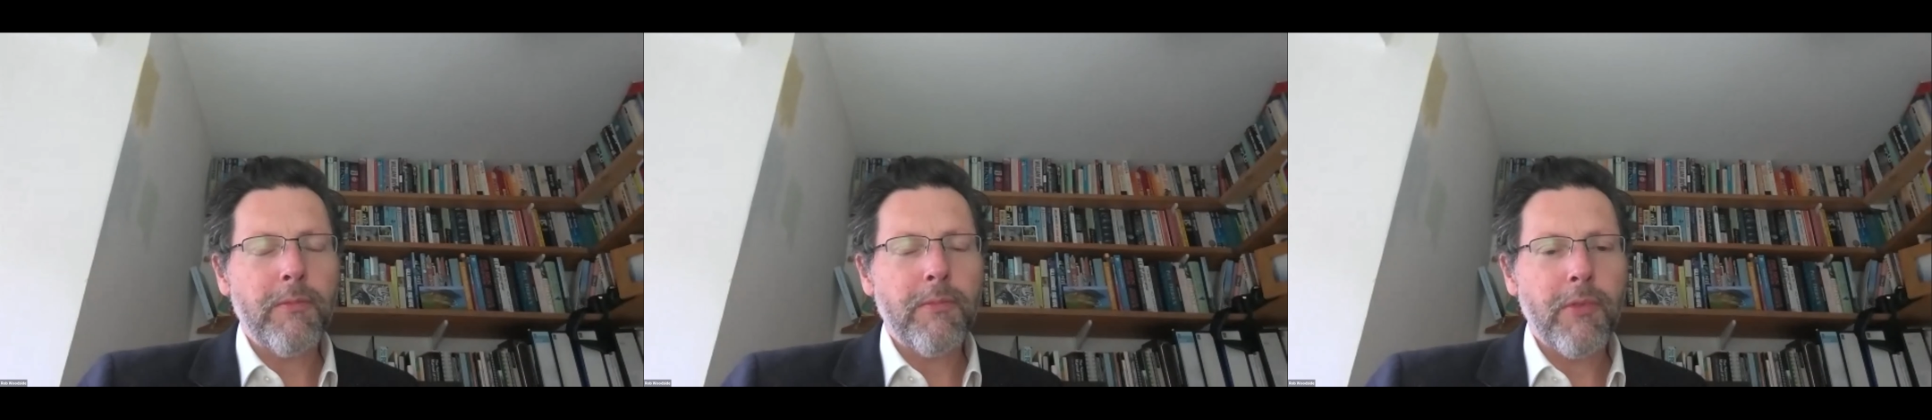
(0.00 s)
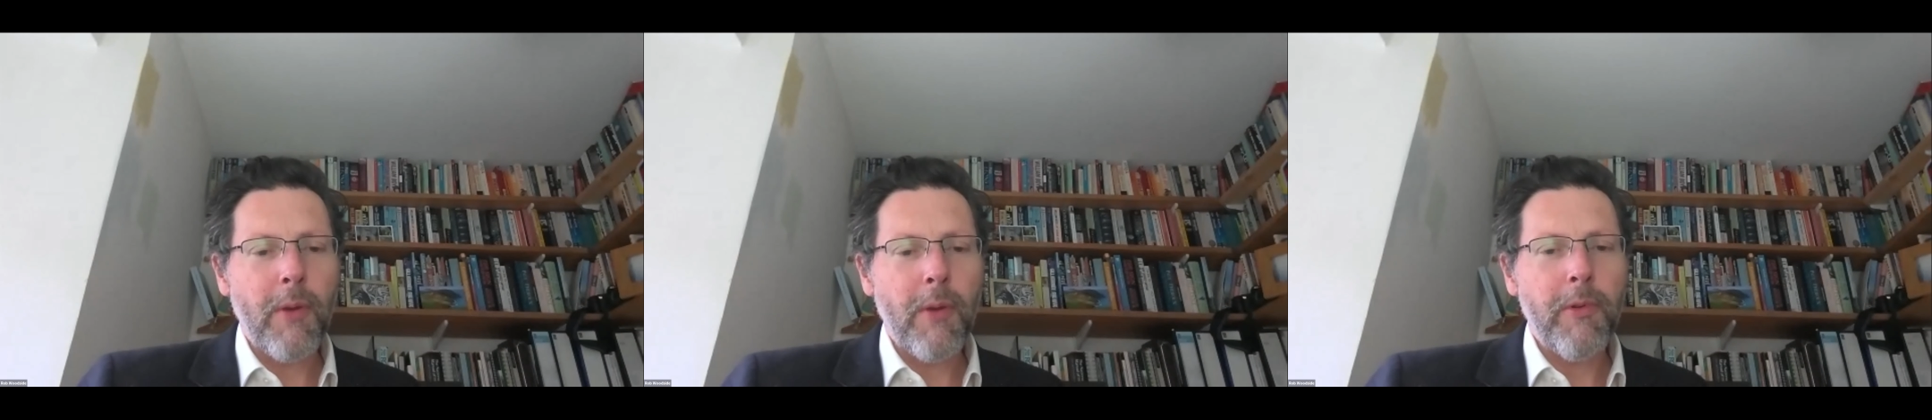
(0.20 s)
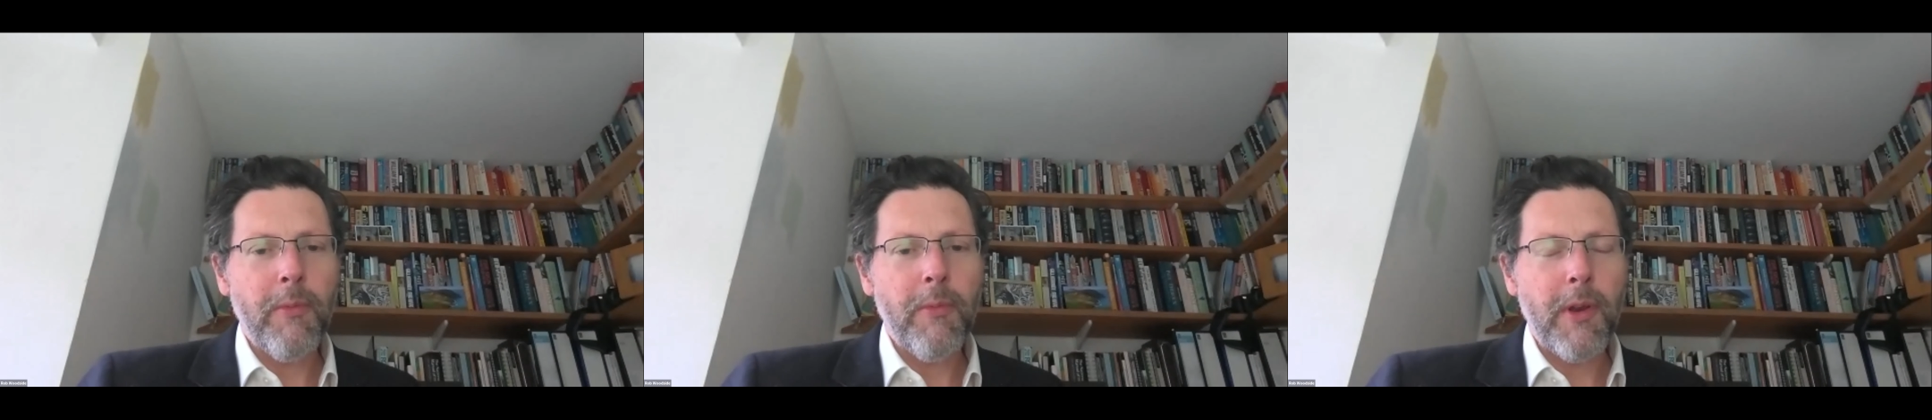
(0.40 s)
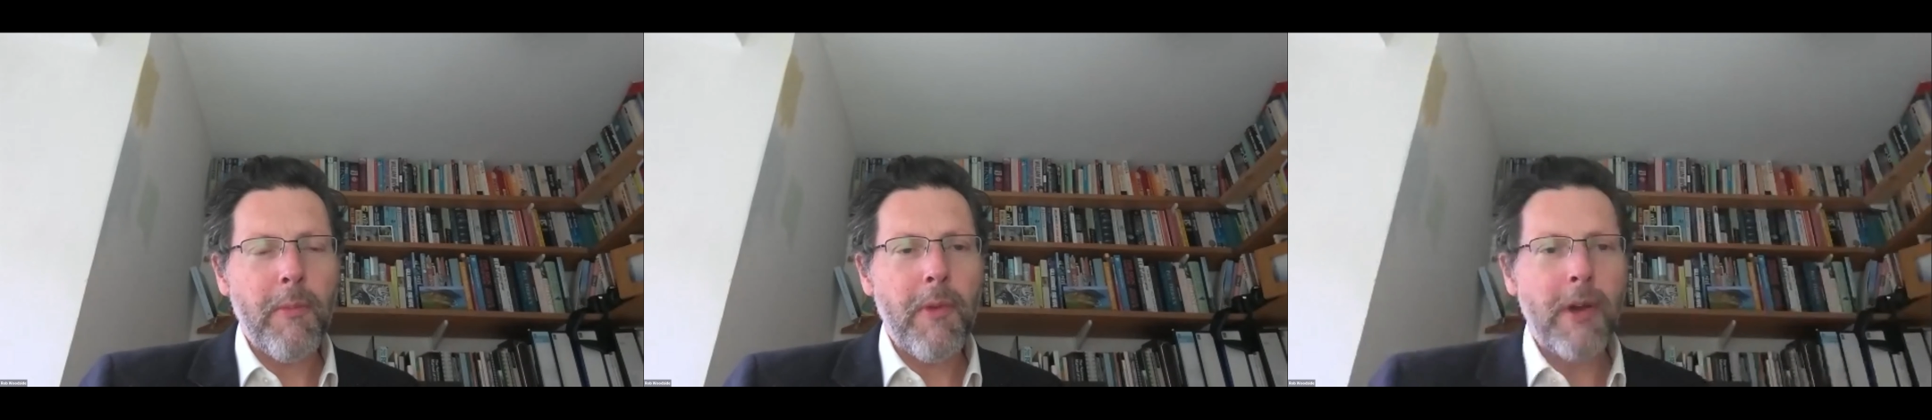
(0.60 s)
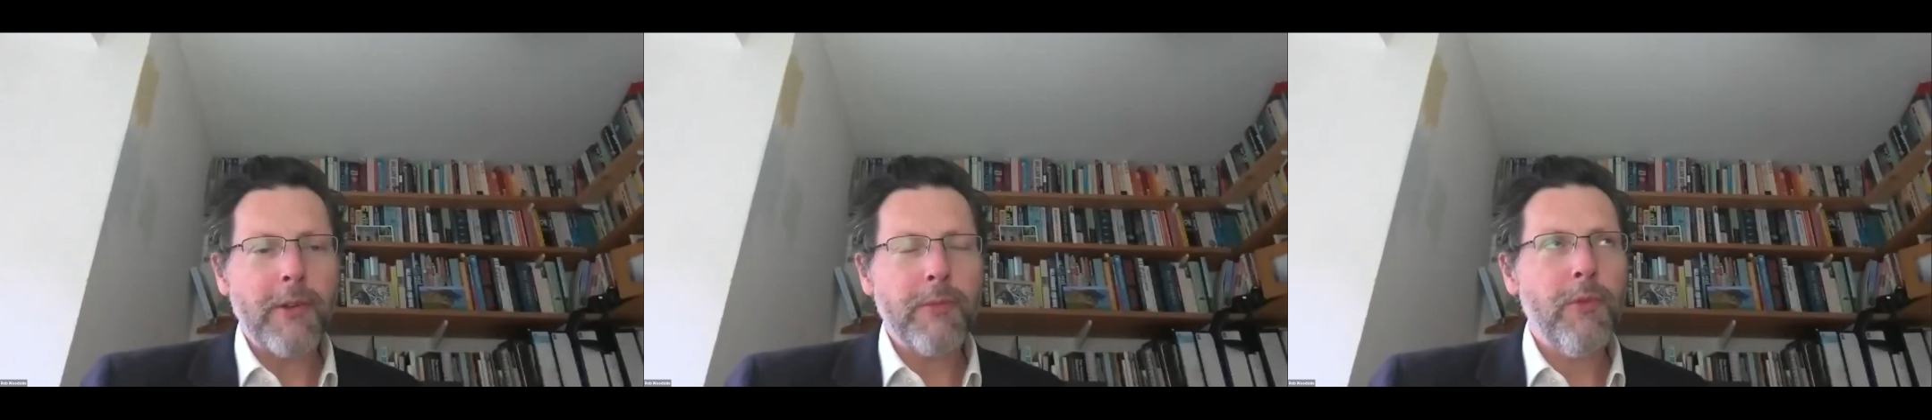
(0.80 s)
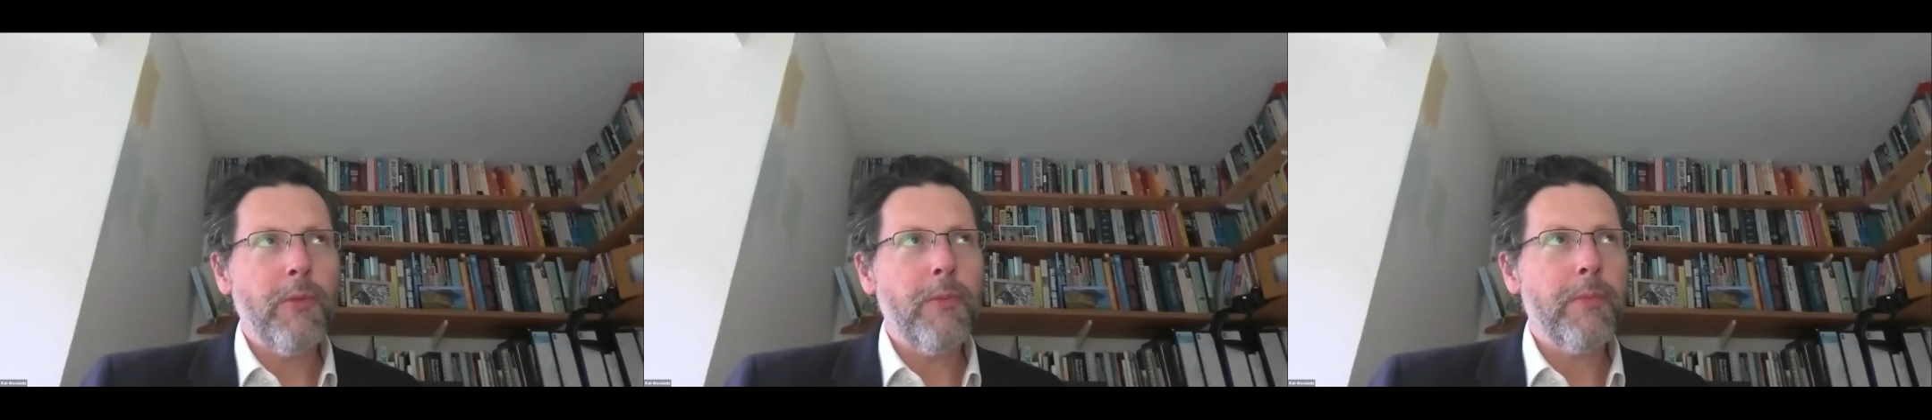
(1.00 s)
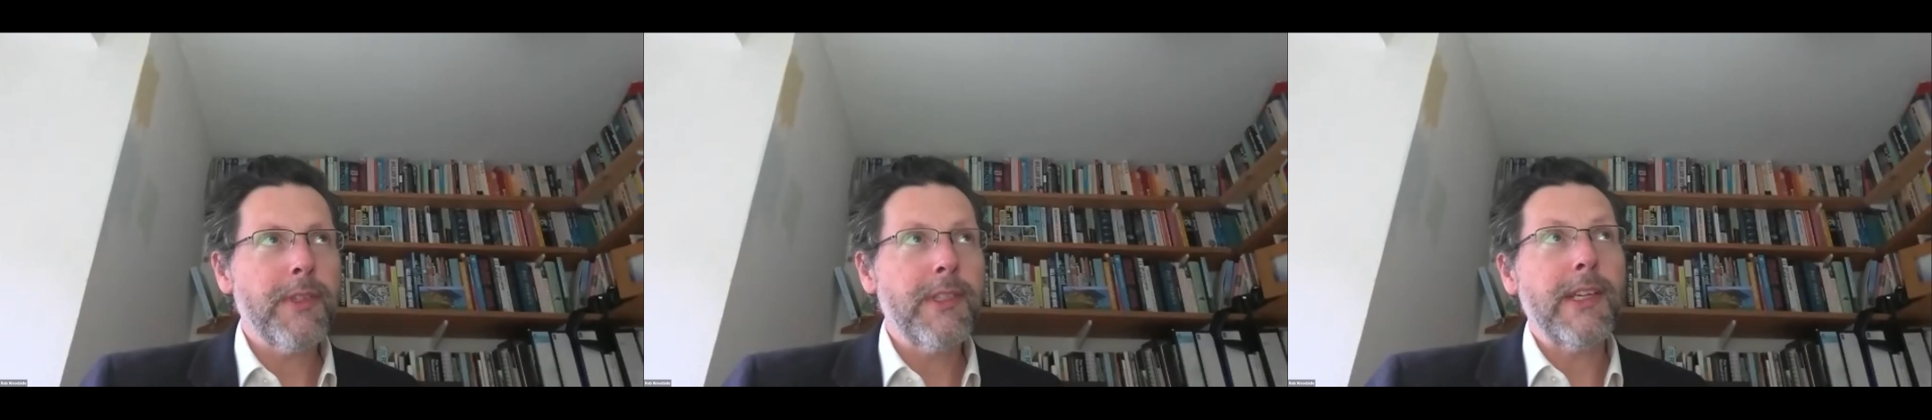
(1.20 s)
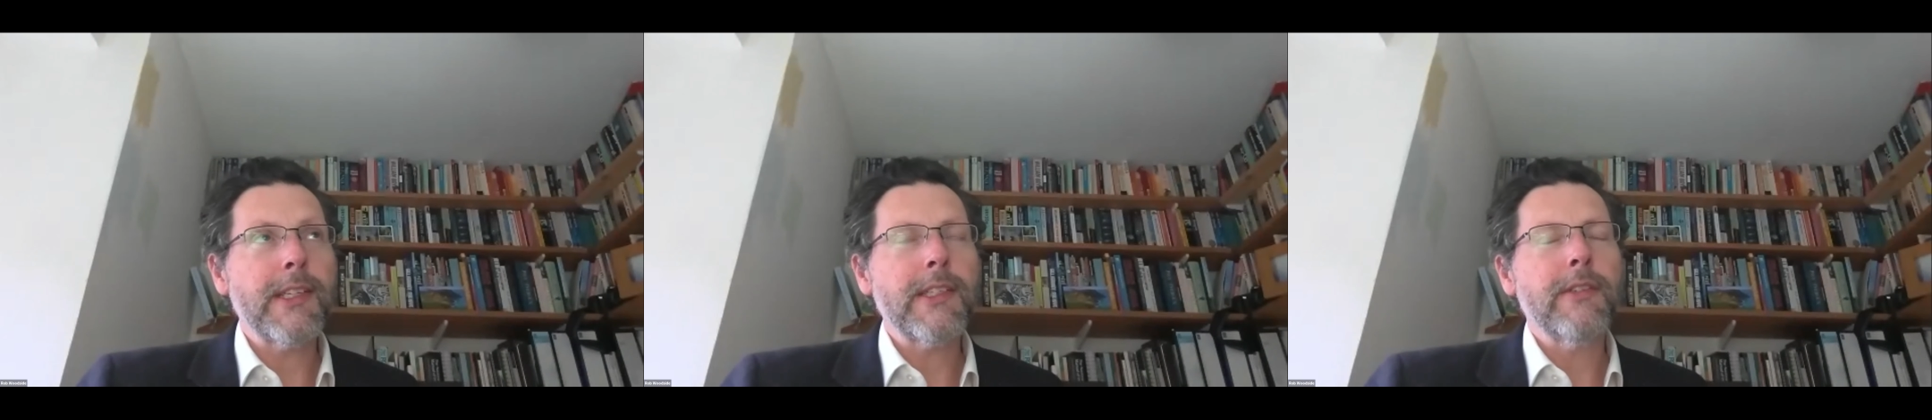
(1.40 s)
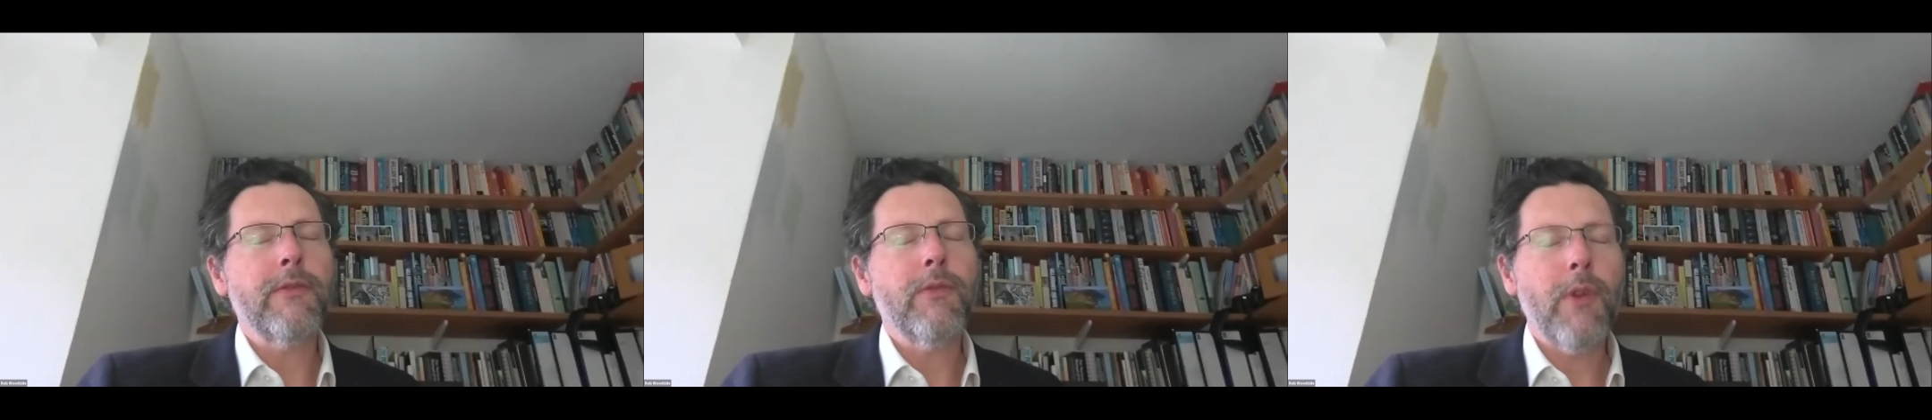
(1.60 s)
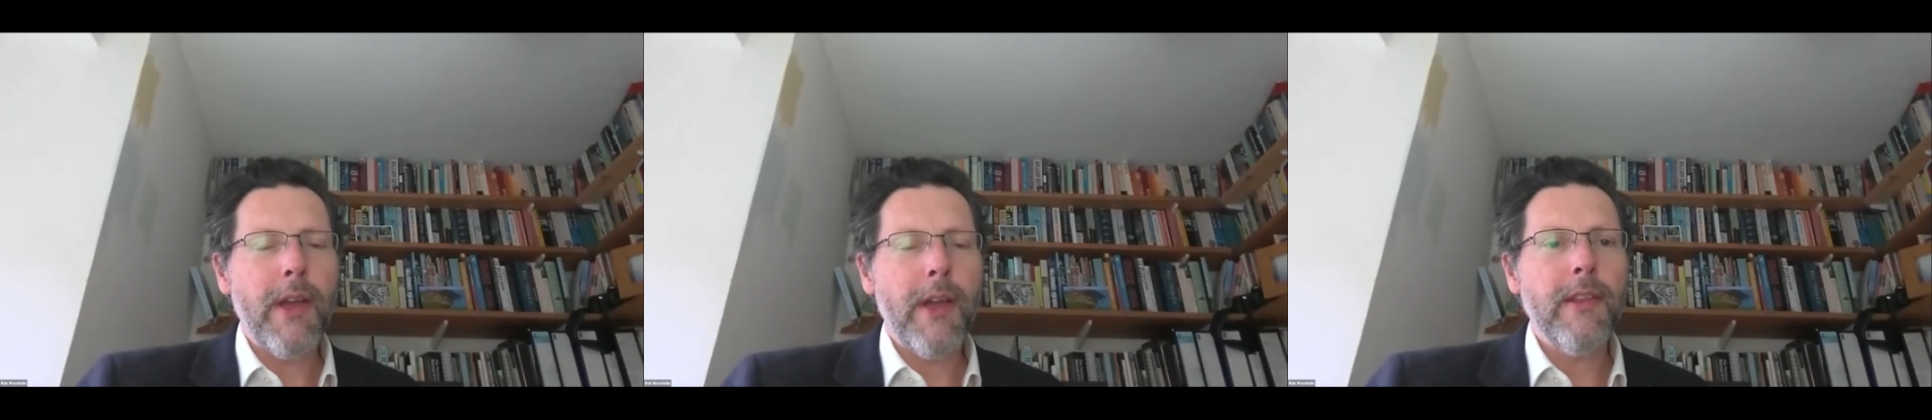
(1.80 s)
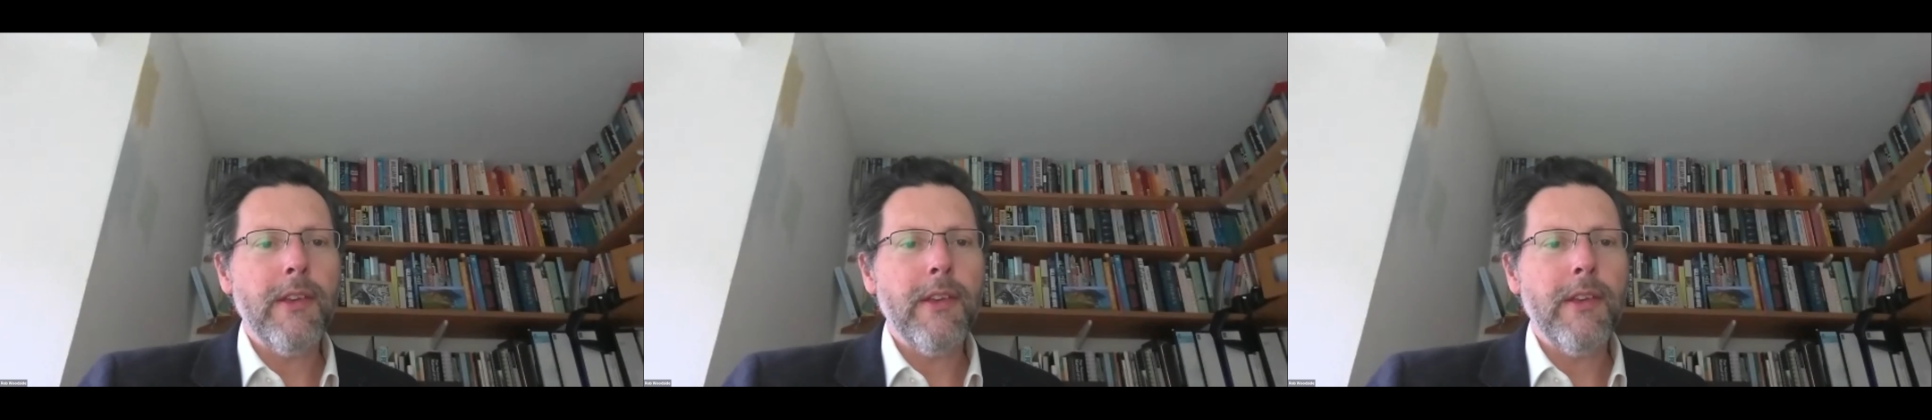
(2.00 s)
problem in a much more predictive way